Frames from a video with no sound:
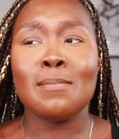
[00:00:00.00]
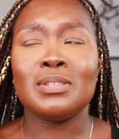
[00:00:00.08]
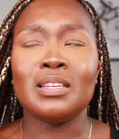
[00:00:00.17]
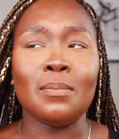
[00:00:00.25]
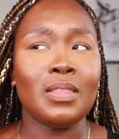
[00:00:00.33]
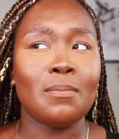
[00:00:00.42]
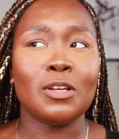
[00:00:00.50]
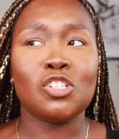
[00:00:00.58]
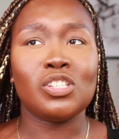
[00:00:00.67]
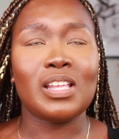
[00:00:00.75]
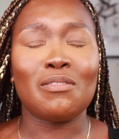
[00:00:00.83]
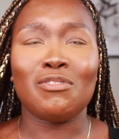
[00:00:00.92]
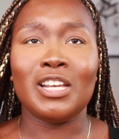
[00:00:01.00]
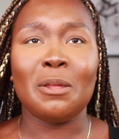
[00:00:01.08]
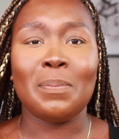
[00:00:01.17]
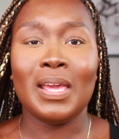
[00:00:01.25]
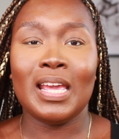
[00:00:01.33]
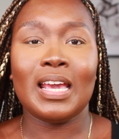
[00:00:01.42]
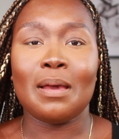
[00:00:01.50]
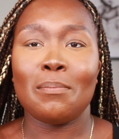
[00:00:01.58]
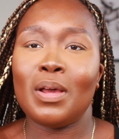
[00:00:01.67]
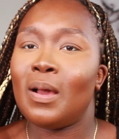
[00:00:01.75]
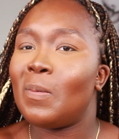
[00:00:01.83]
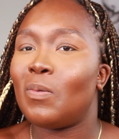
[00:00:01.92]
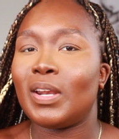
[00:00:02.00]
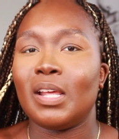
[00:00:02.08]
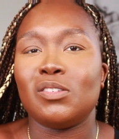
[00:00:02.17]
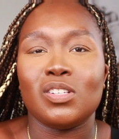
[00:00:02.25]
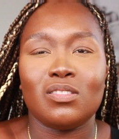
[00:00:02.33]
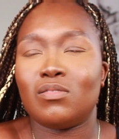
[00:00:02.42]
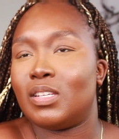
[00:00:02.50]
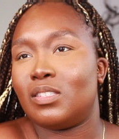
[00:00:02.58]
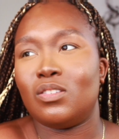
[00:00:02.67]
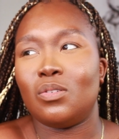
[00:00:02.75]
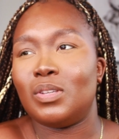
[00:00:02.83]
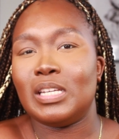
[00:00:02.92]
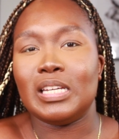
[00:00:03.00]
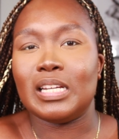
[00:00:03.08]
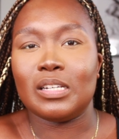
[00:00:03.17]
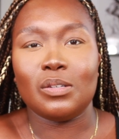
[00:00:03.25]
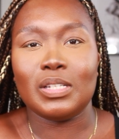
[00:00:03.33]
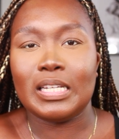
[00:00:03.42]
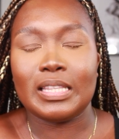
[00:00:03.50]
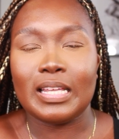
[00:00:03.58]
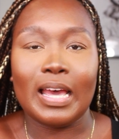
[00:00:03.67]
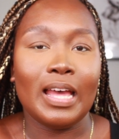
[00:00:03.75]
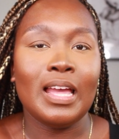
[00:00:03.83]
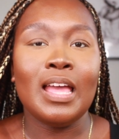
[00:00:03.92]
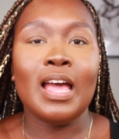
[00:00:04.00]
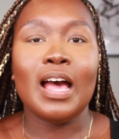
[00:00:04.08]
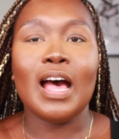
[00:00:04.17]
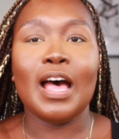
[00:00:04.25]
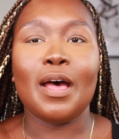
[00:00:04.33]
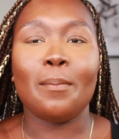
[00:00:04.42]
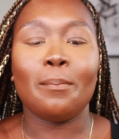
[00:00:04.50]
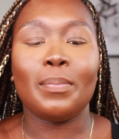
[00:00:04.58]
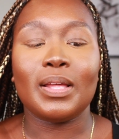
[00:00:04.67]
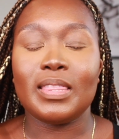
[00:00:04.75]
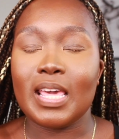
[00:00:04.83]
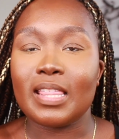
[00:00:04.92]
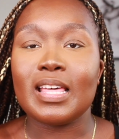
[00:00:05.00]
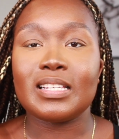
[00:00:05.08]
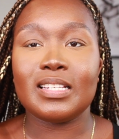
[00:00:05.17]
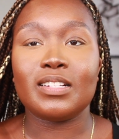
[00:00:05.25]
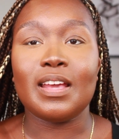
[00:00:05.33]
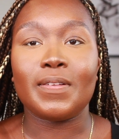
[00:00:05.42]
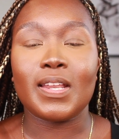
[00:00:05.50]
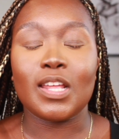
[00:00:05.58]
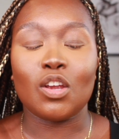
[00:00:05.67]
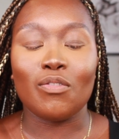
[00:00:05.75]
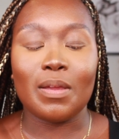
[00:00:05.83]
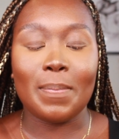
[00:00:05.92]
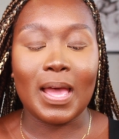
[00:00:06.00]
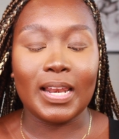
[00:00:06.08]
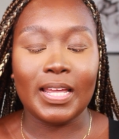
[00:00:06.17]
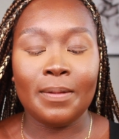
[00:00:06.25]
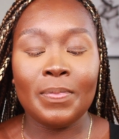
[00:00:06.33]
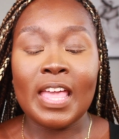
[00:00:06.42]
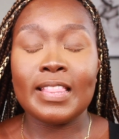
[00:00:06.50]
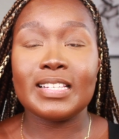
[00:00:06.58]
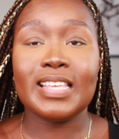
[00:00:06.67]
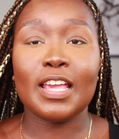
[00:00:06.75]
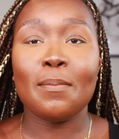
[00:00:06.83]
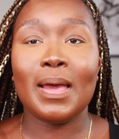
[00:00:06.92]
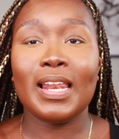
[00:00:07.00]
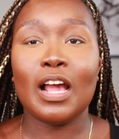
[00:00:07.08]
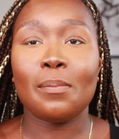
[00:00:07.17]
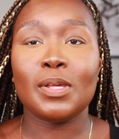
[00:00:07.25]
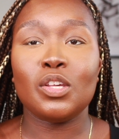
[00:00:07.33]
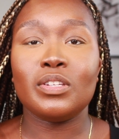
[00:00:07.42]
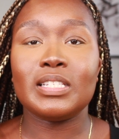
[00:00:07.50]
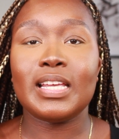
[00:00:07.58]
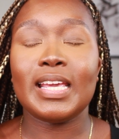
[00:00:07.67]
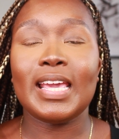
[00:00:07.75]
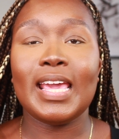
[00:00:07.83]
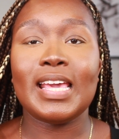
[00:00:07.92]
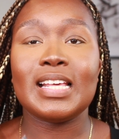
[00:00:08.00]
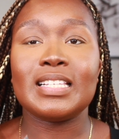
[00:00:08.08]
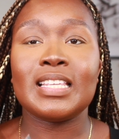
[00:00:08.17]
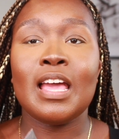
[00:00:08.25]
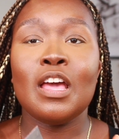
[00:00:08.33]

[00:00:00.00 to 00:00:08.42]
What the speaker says: Some of them are just like really pink and purple and I just, there's no need, I don't need that. But yeah, that's definitely a great palette. The second palette I'll be using is